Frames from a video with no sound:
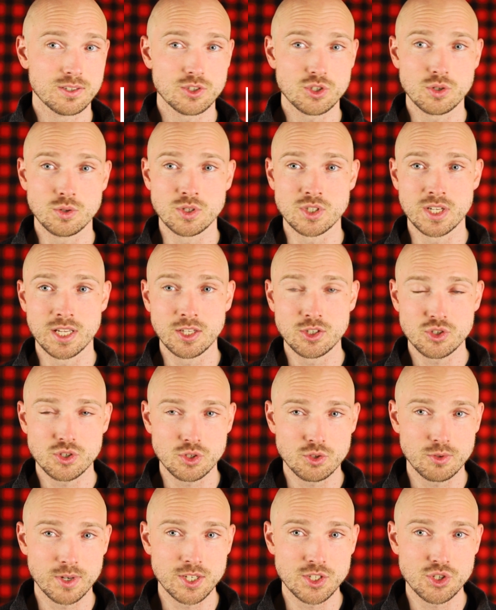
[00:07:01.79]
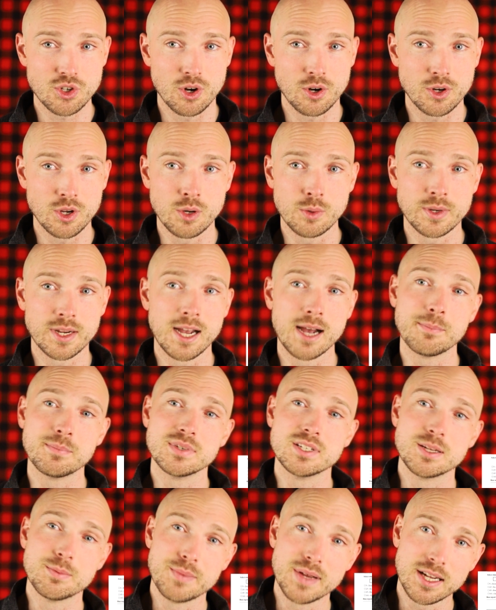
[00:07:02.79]
as soon as interest rates start going
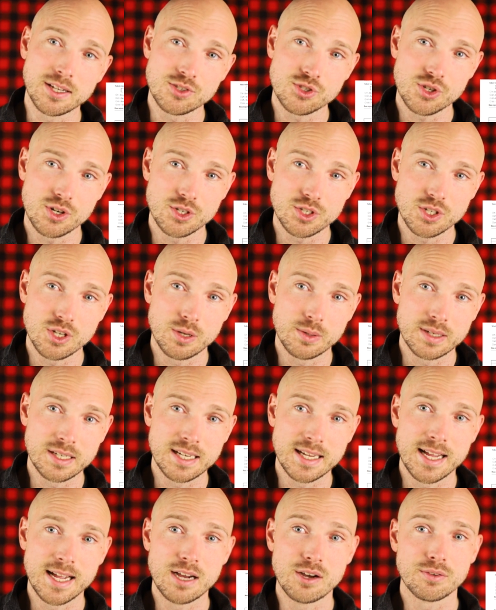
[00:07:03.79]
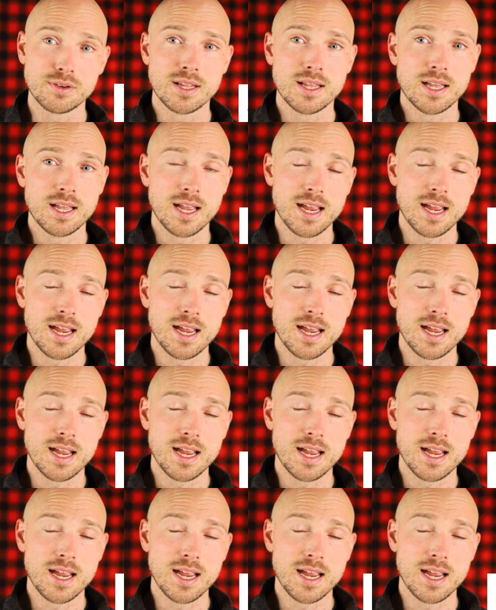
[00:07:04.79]
up, demand starts going down,